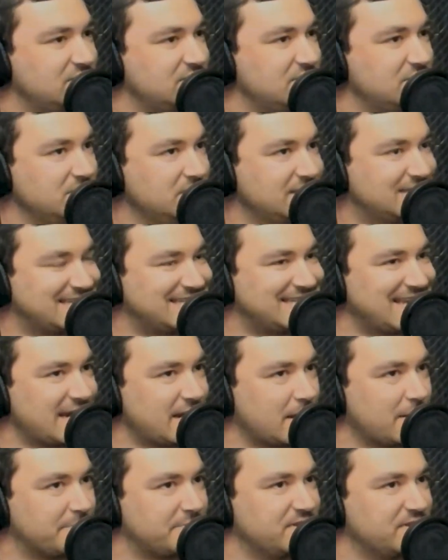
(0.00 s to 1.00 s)
set
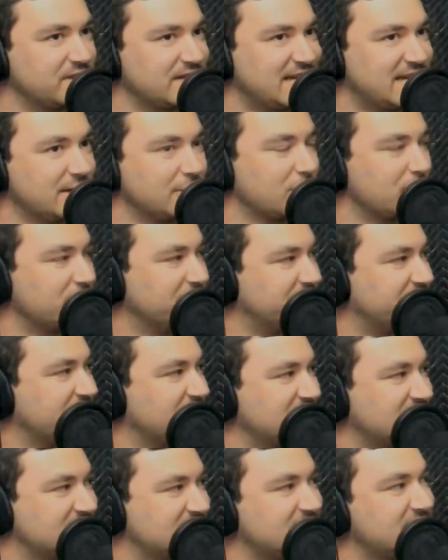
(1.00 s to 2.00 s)
up the hero
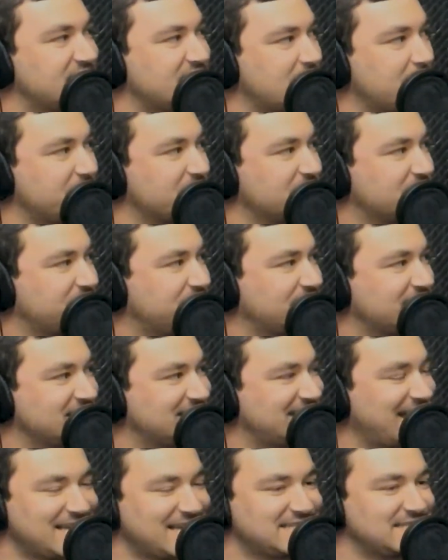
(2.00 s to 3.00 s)
villain dynamic
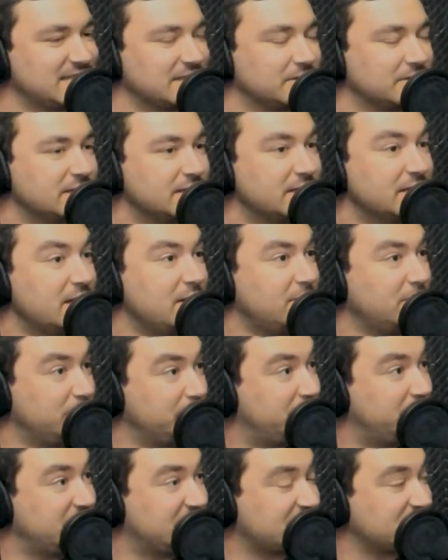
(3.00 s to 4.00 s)
fantastically yeah.
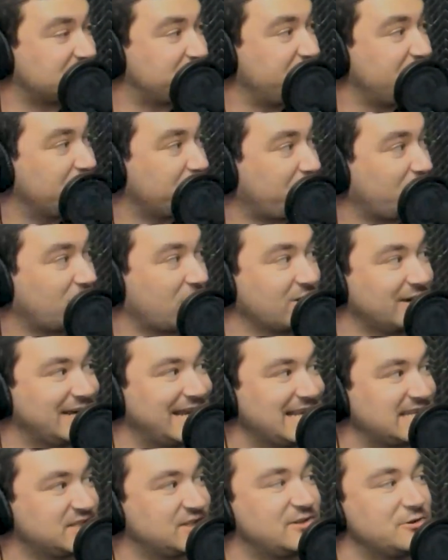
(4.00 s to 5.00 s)
because Peter Parker
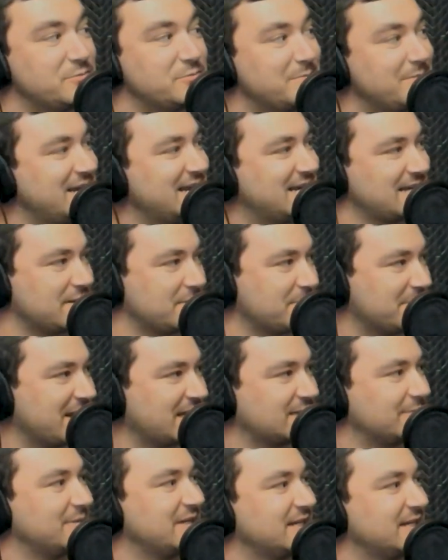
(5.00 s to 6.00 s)
gets to meet him at
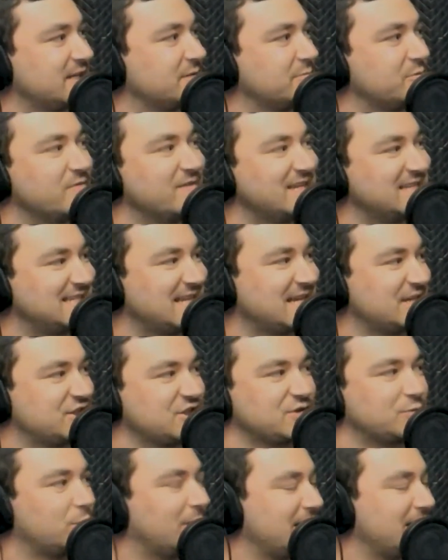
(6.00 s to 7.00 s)
the beginning of the movie. He's not just
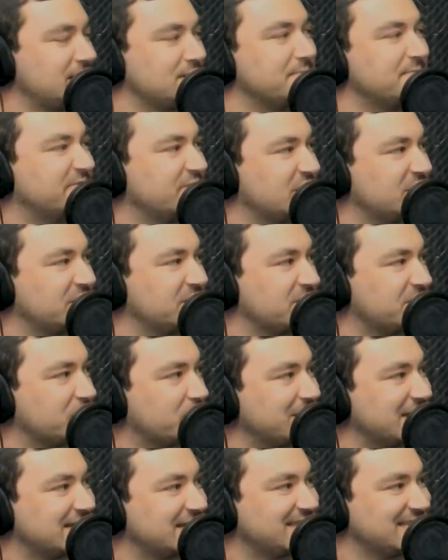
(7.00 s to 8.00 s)
a random villain of the
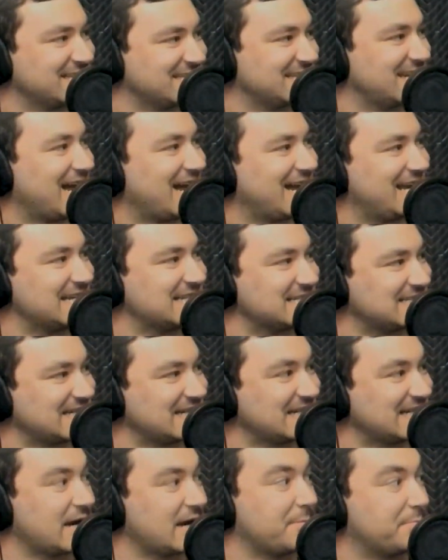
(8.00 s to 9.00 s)
week. This guy is
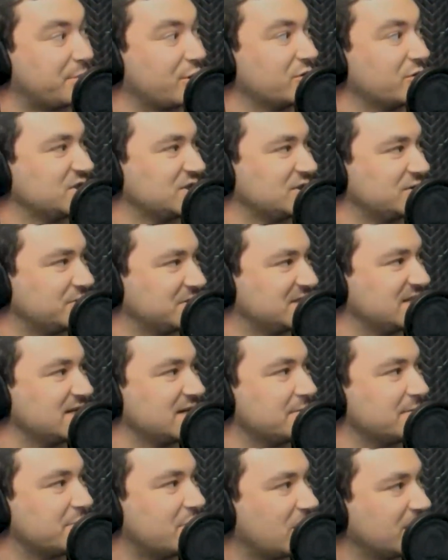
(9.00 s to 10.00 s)
like kind of personal to
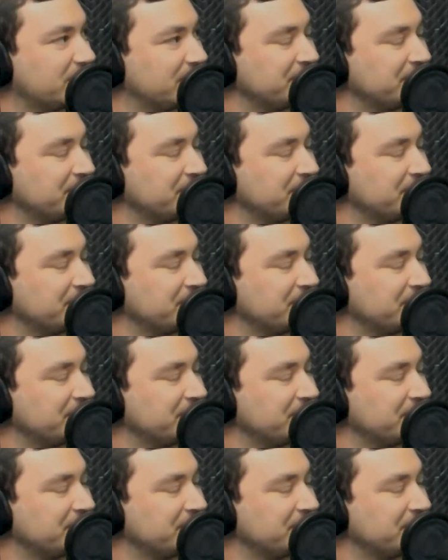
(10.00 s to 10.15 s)
him mm-hmm.